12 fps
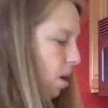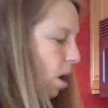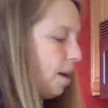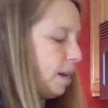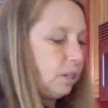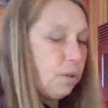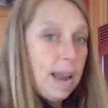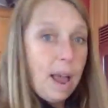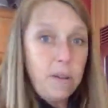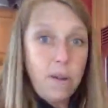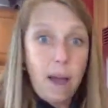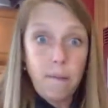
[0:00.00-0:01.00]
All right, so
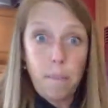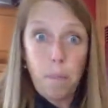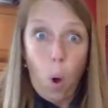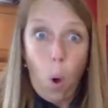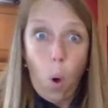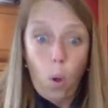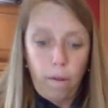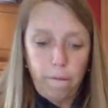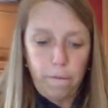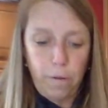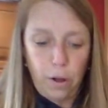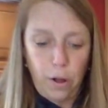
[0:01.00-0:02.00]
now you have a bowl
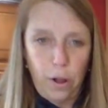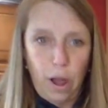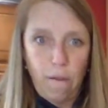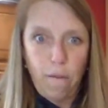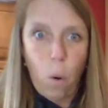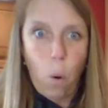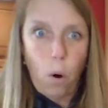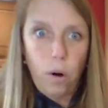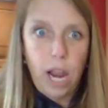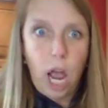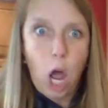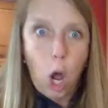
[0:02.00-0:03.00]
full of
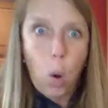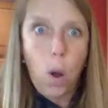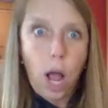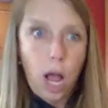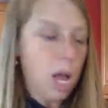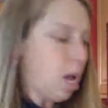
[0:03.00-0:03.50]
Oreo